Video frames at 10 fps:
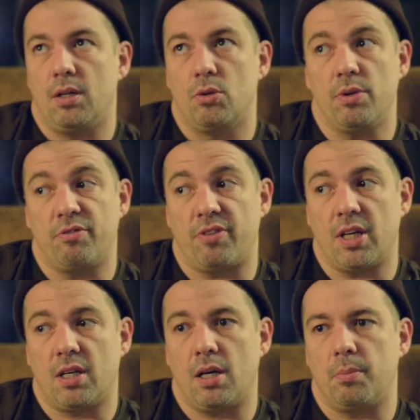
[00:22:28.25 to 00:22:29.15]
Louis
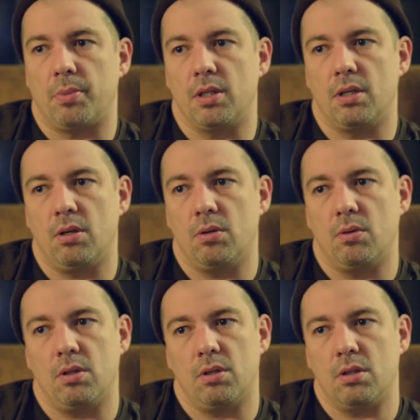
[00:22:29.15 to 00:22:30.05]
Vega. But you
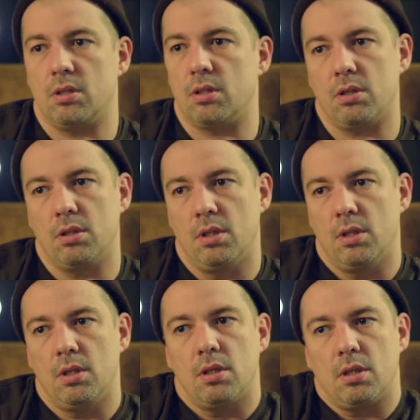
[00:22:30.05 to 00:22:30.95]
know,
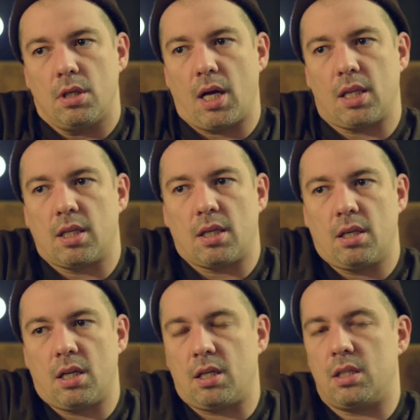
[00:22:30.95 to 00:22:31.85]
I think,
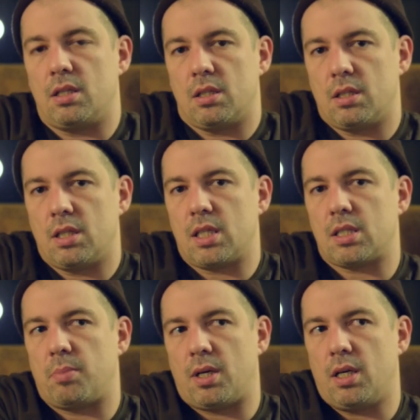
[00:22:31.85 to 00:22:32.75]
yeah, that's
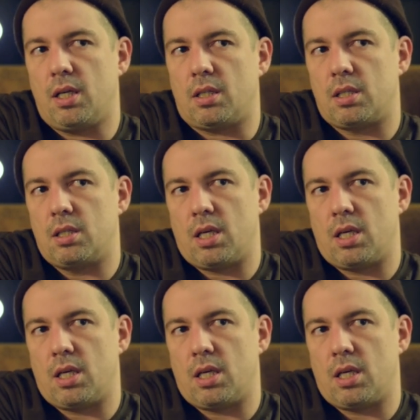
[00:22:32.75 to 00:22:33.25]
about it.